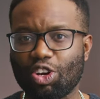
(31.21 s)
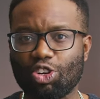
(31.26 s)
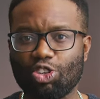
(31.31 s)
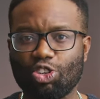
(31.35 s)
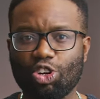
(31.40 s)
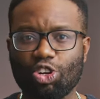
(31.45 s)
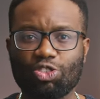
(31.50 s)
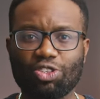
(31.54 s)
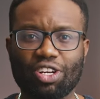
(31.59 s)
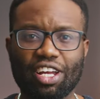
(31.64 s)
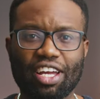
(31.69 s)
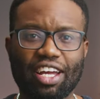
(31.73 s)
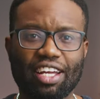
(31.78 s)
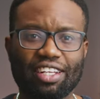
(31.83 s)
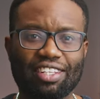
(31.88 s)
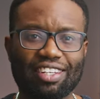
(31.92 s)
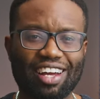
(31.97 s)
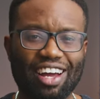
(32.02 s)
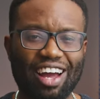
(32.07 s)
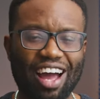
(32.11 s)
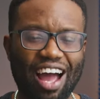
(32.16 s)
nor do they get
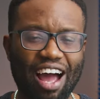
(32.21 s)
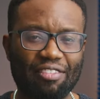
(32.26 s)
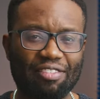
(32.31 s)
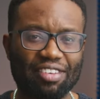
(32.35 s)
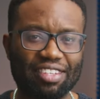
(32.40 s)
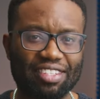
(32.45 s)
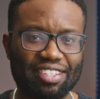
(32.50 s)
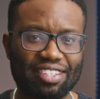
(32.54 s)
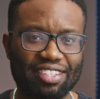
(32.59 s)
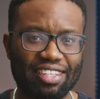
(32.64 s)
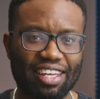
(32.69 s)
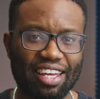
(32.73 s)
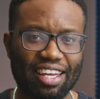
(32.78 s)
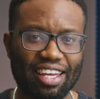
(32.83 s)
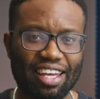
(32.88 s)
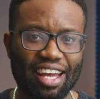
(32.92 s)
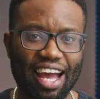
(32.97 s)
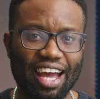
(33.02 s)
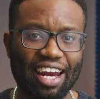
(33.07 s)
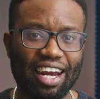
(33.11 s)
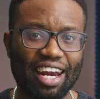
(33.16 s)
to have a
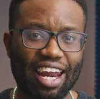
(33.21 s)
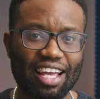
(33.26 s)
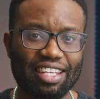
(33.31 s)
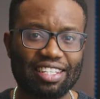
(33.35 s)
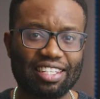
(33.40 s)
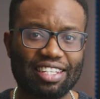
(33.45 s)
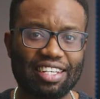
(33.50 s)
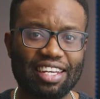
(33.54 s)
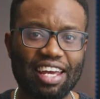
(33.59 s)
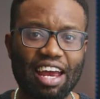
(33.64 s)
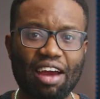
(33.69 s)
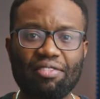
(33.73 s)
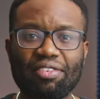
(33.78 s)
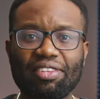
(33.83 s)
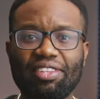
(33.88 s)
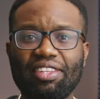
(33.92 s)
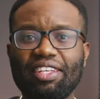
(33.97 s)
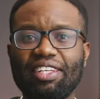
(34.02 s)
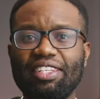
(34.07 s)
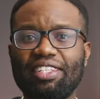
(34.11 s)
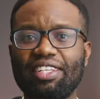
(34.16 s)
say, and lastly,
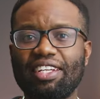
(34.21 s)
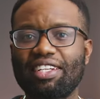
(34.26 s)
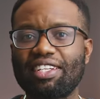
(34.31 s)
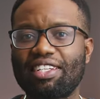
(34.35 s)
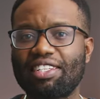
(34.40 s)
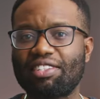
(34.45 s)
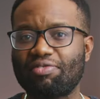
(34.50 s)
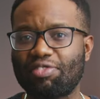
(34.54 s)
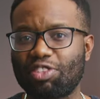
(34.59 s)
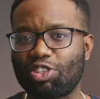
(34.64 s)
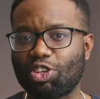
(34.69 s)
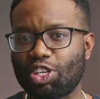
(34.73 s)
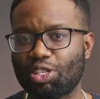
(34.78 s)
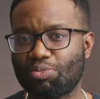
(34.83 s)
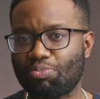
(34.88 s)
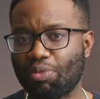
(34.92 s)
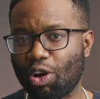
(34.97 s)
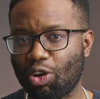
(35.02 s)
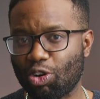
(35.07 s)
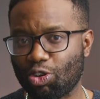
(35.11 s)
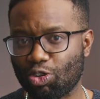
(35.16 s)
everything said in this video is
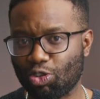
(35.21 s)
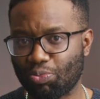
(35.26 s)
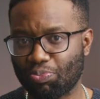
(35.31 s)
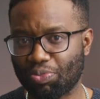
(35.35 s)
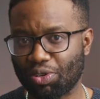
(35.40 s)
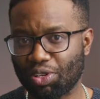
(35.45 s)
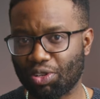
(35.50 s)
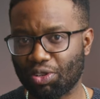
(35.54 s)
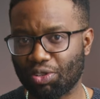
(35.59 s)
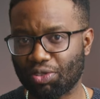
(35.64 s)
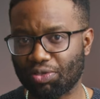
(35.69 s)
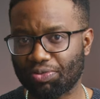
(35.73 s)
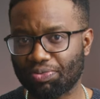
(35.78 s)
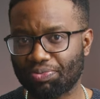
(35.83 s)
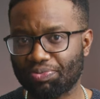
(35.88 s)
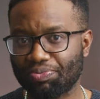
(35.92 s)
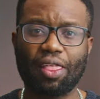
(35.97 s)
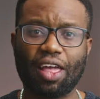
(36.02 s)
my own opinion.